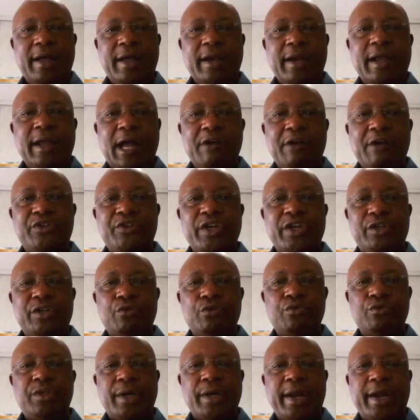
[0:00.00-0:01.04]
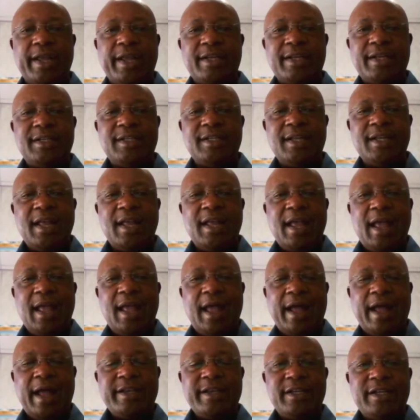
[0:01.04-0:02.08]
agriculture to trade.
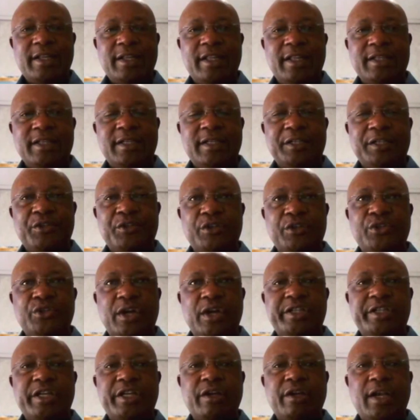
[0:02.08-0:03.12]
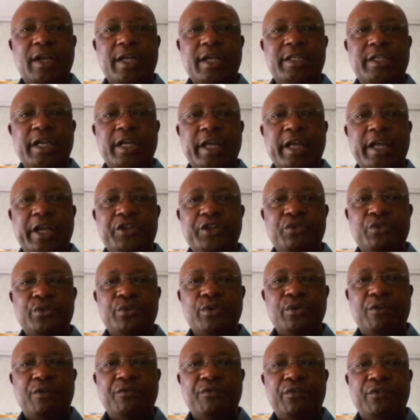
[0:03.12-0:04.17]
And this is also articulating
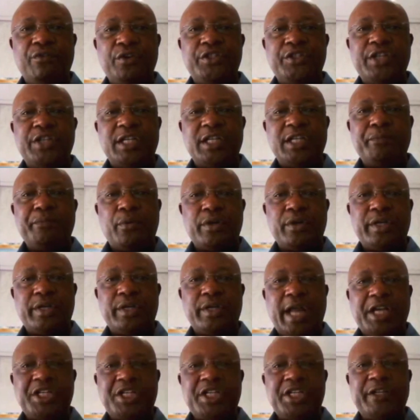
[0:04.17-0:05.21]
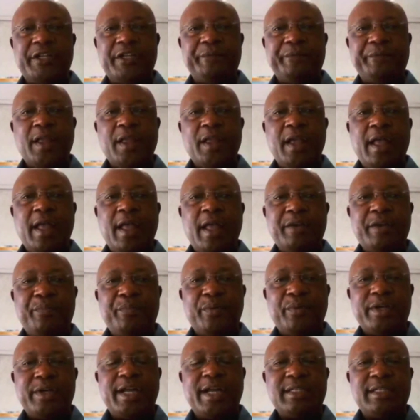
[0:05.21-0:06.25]
issues of not just production
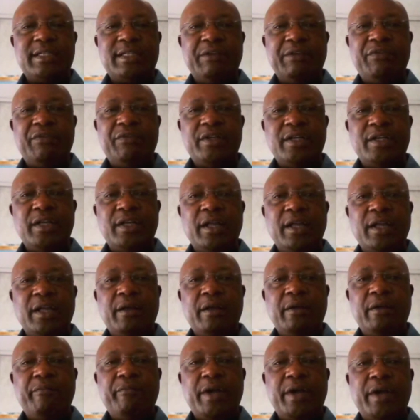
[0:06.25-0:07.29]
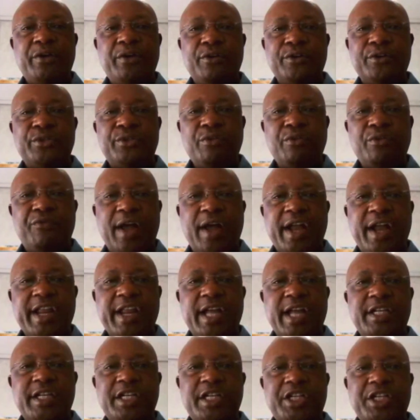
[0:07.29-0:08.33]
and productivity, but also
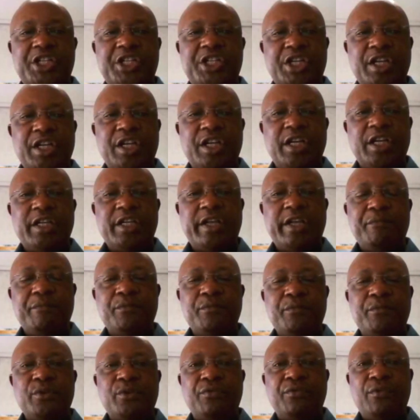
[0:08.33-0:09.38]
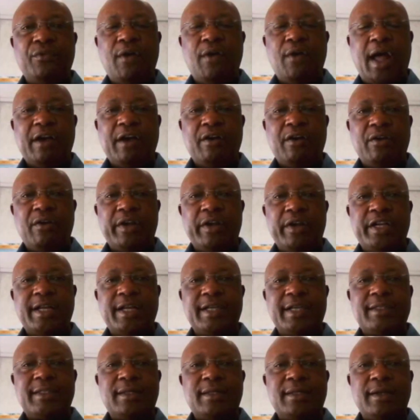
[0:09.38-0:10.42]
value addition in terms of
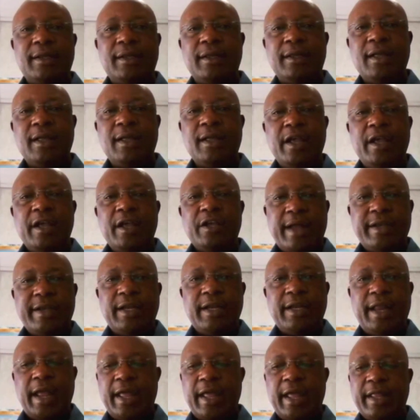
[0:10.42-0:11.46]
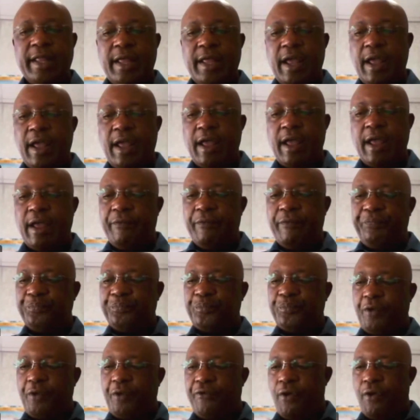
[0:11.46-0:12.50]
agro-industry. And the
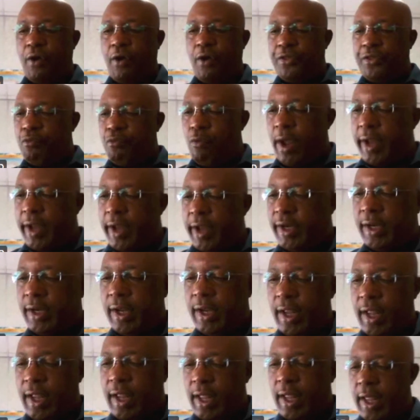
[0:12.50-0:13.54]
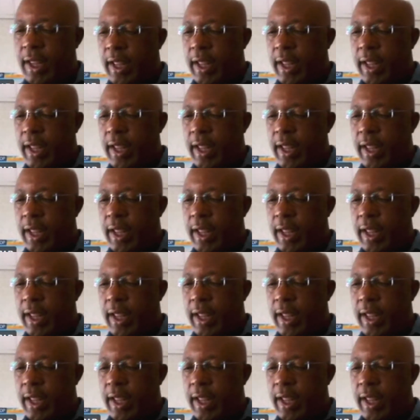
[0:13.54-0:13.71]
fourth one